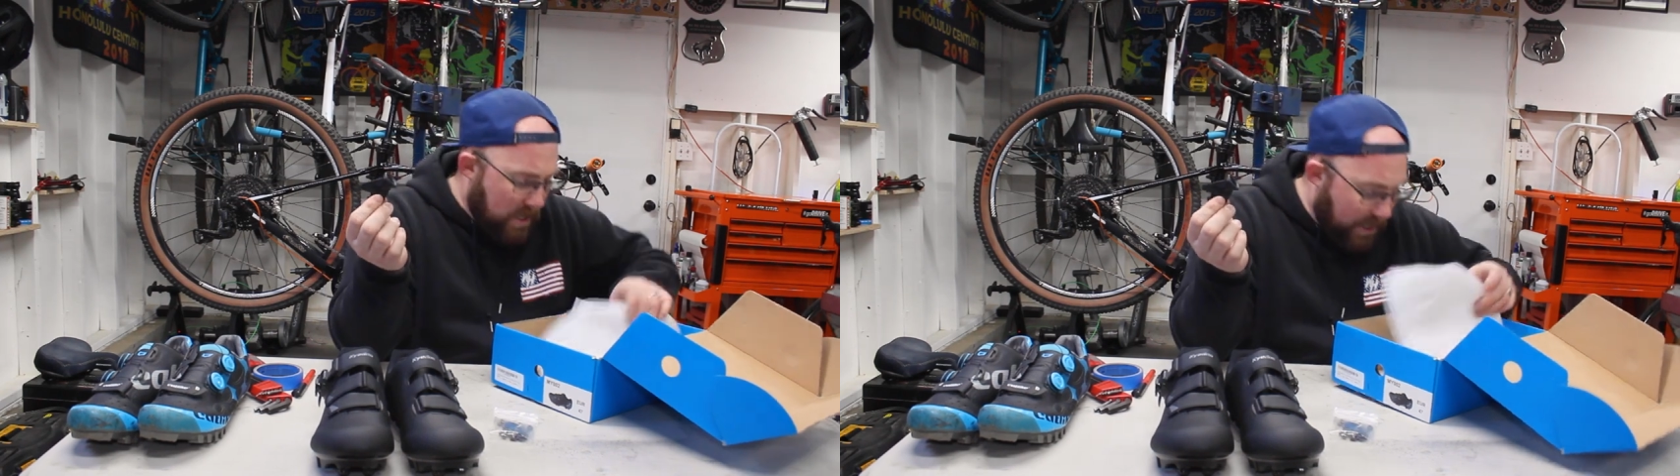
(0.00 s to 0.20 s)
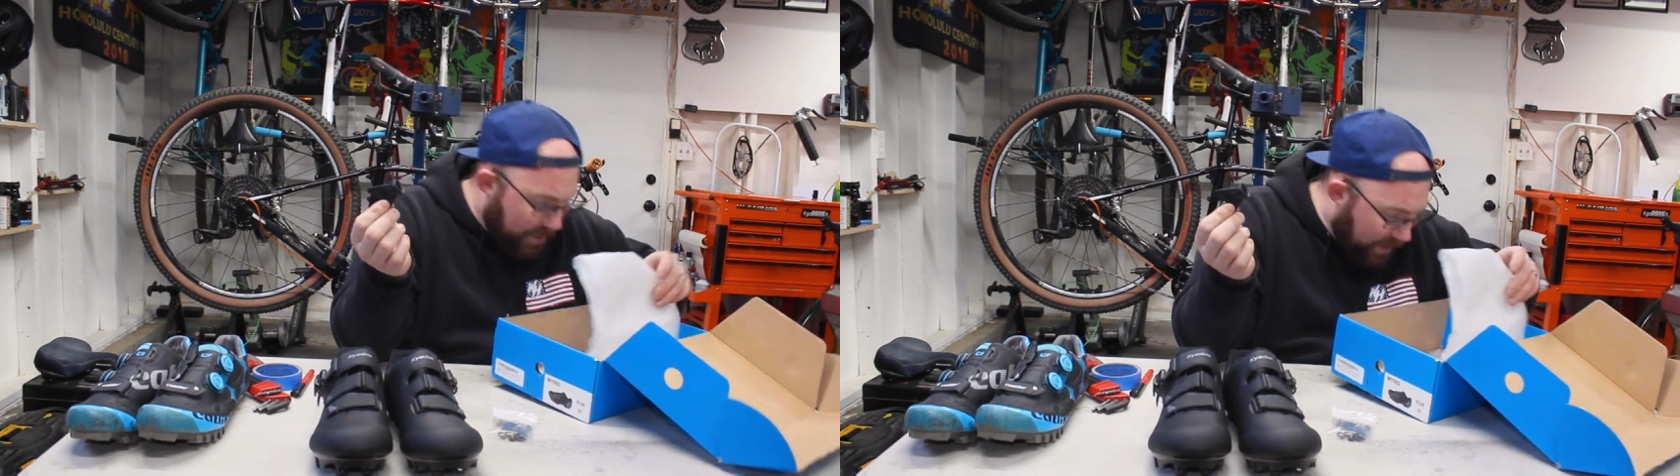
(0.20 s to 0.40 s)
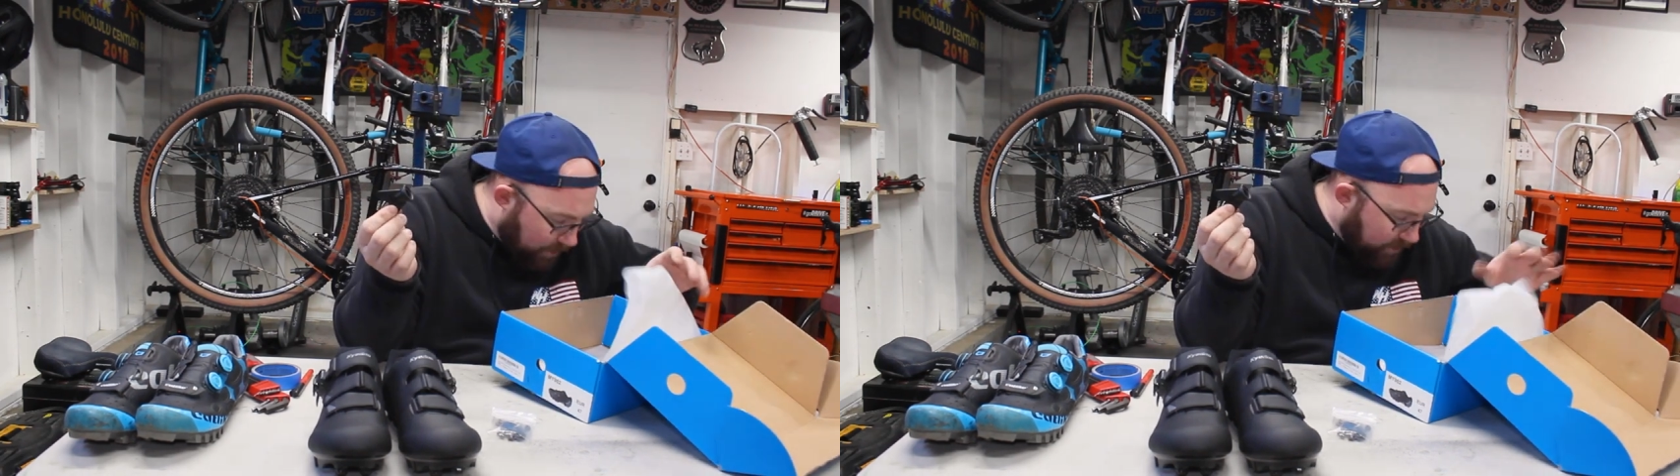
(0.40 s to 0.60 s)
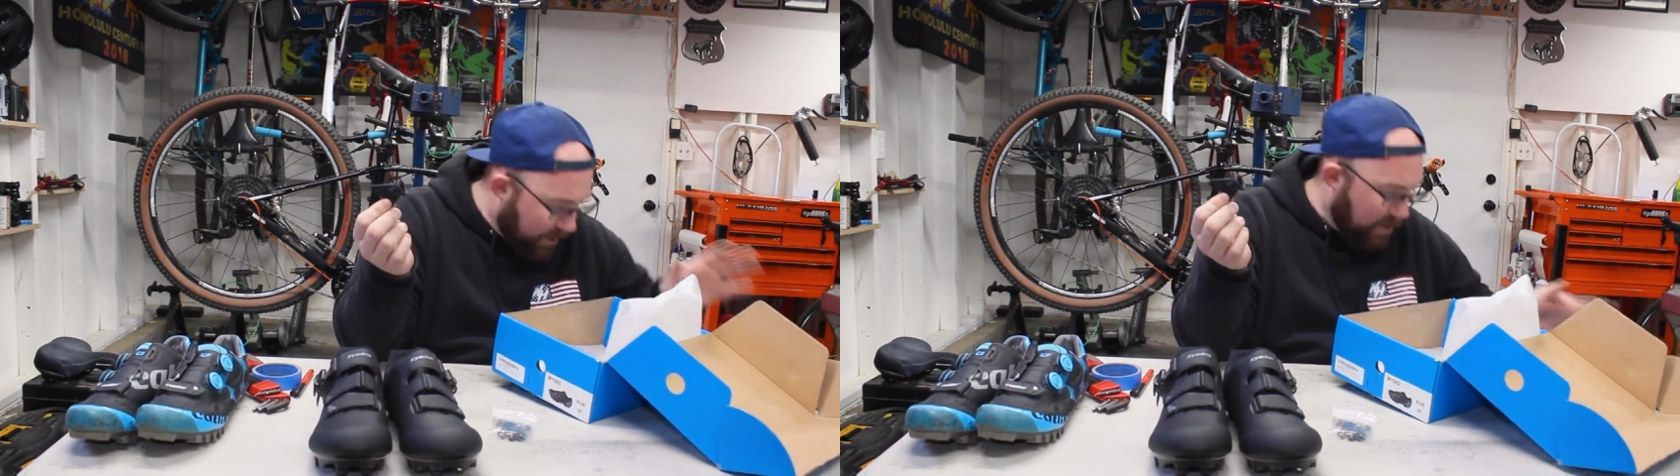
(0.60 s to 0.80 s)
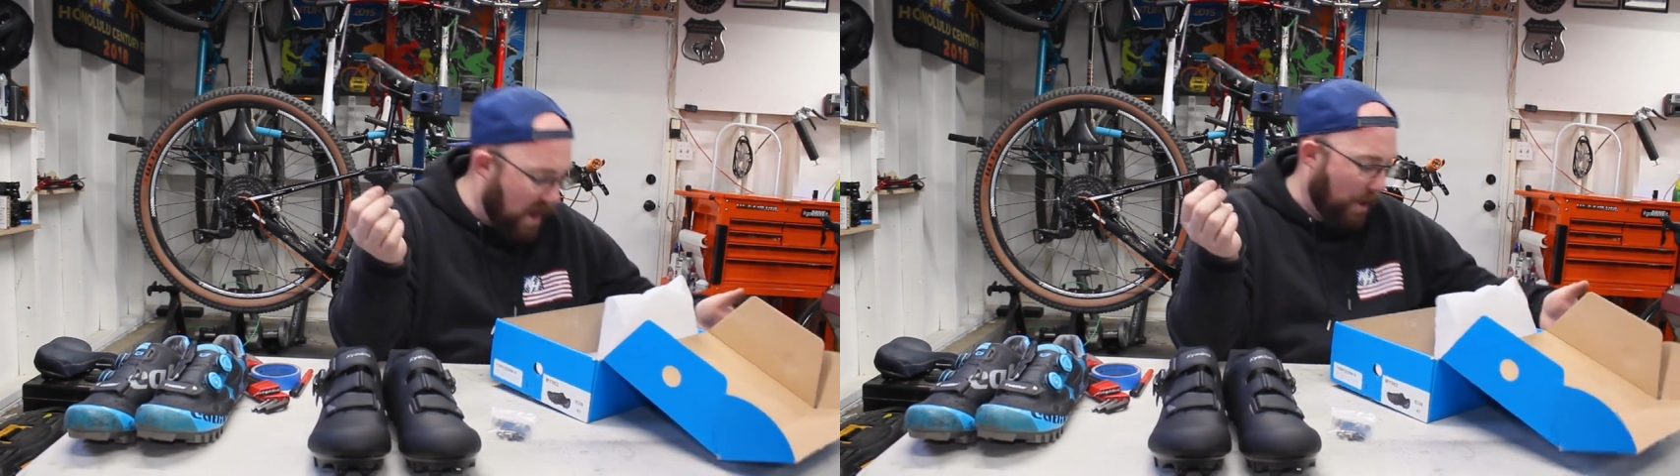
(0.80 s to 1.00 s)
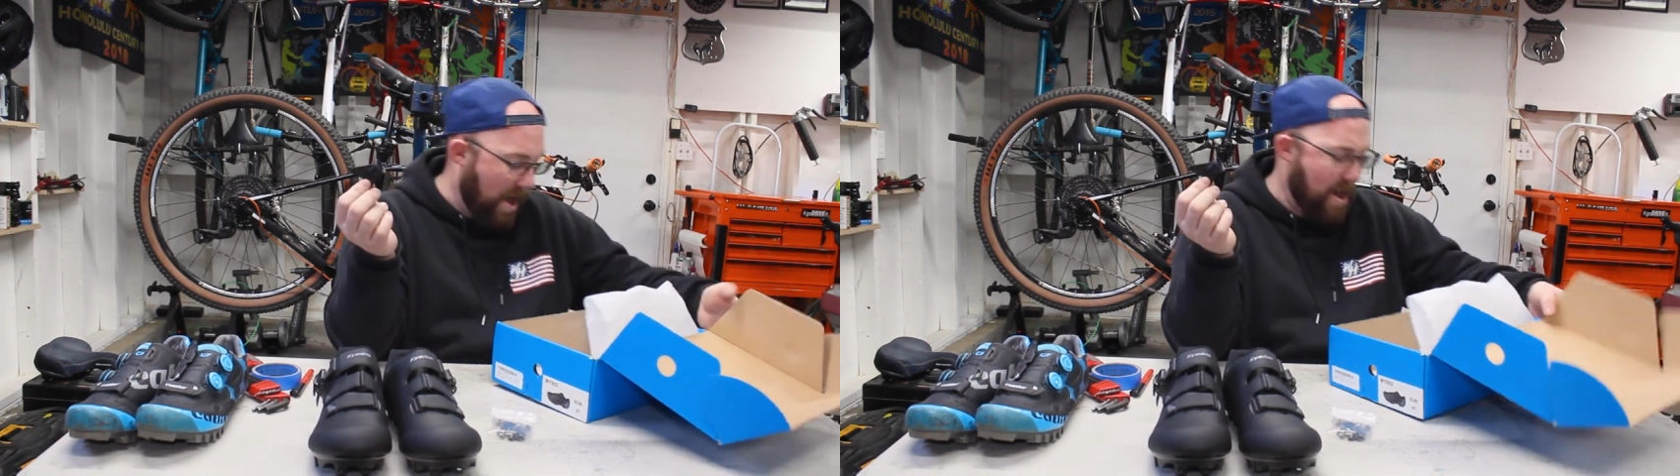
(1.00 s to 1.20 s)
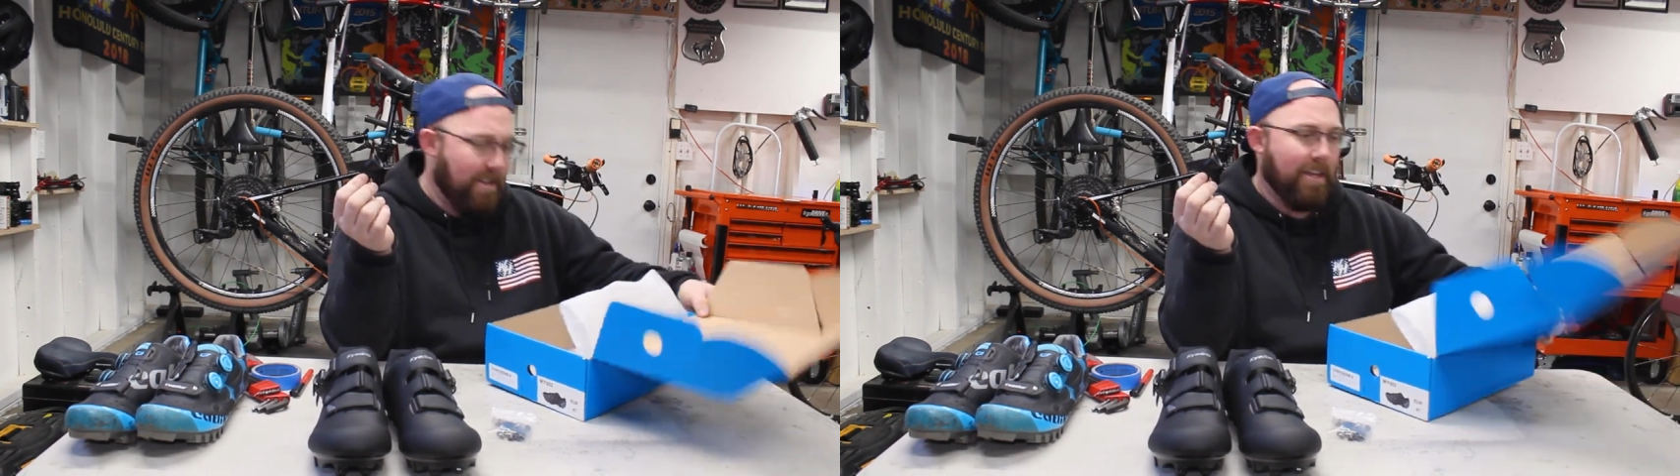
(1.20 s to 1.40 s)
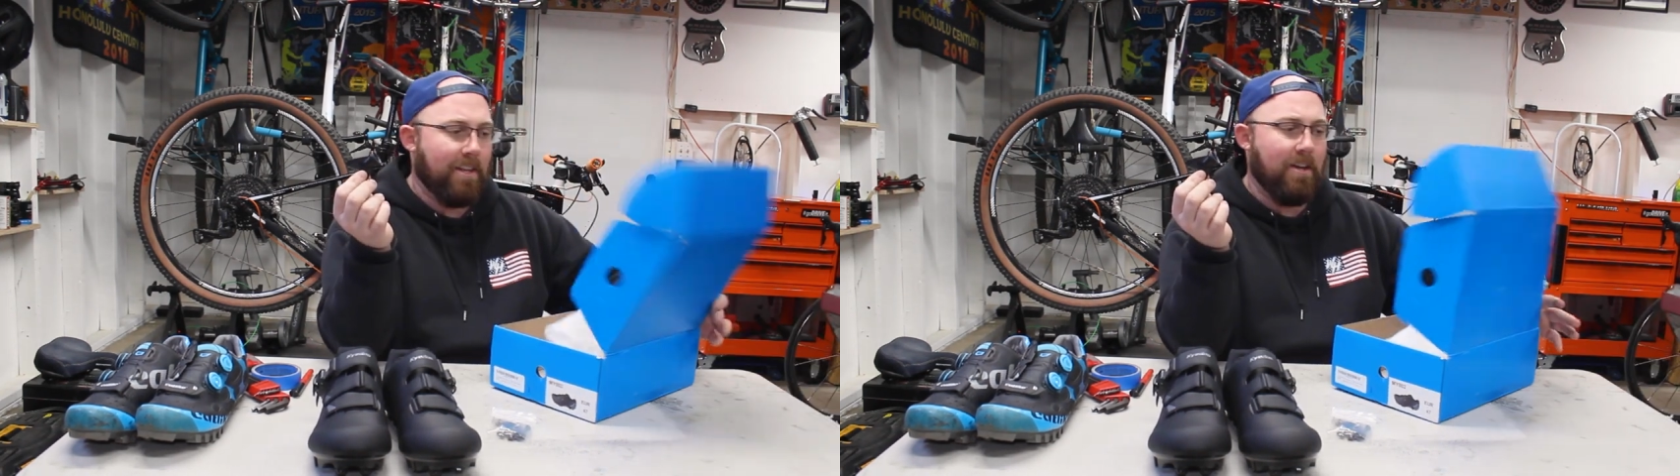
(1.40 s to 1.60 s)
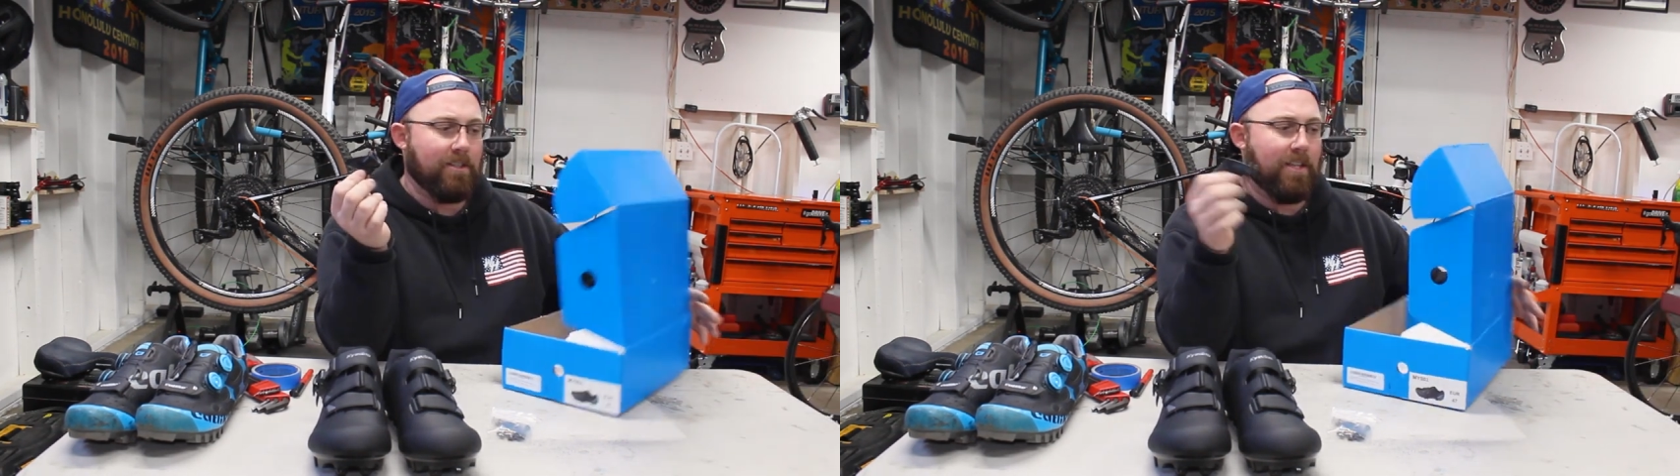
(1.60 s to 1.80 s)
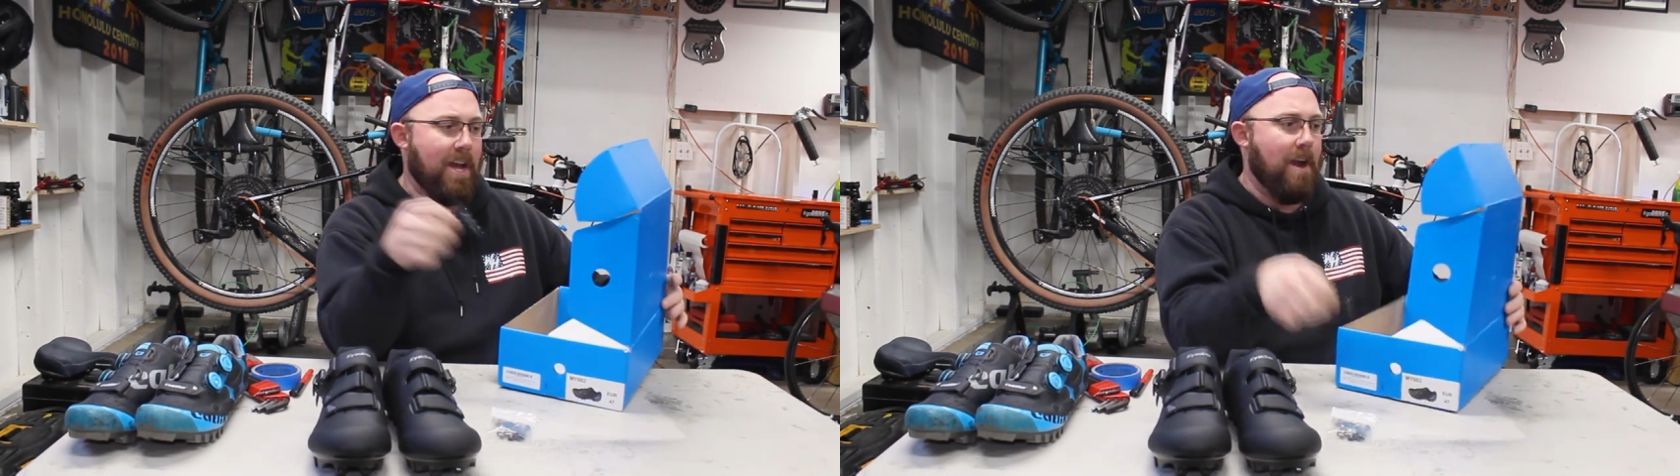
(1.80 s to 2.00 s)
Anything else in here? No, all right, nothing
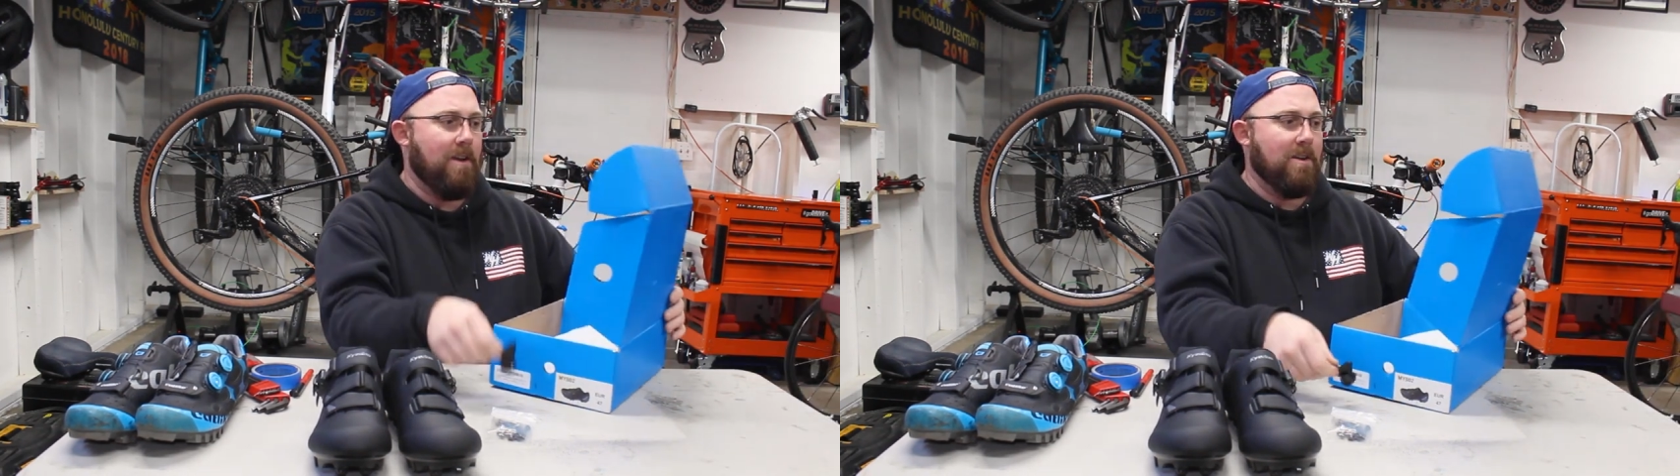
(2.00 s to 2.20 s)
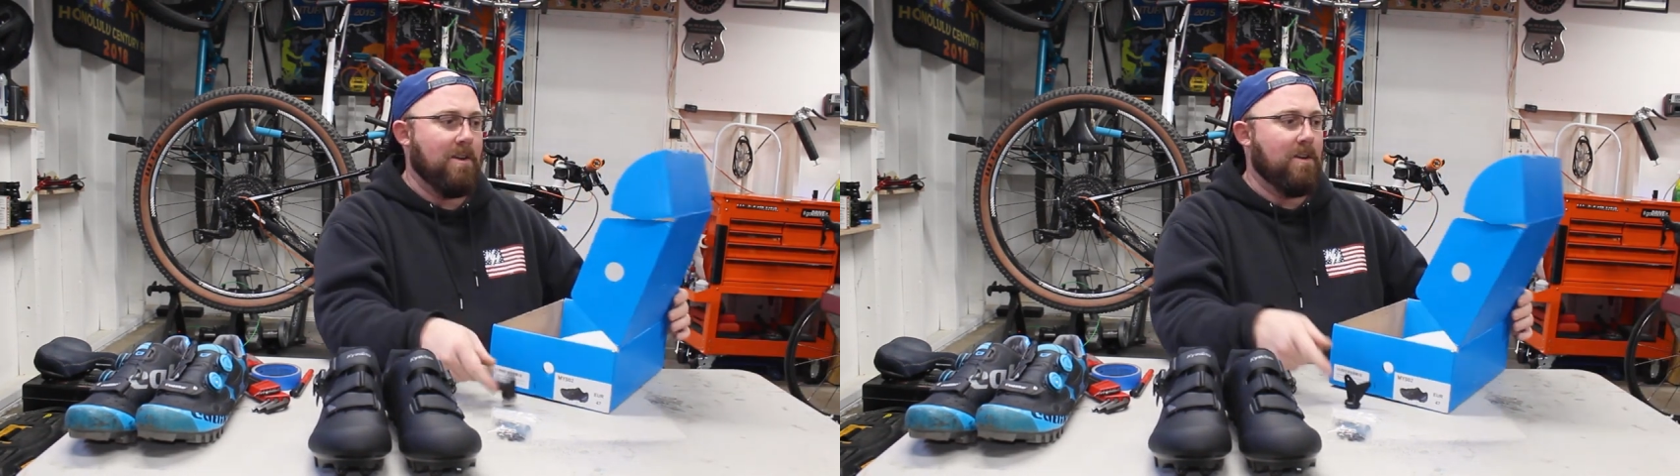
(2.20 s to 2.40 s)
else in there.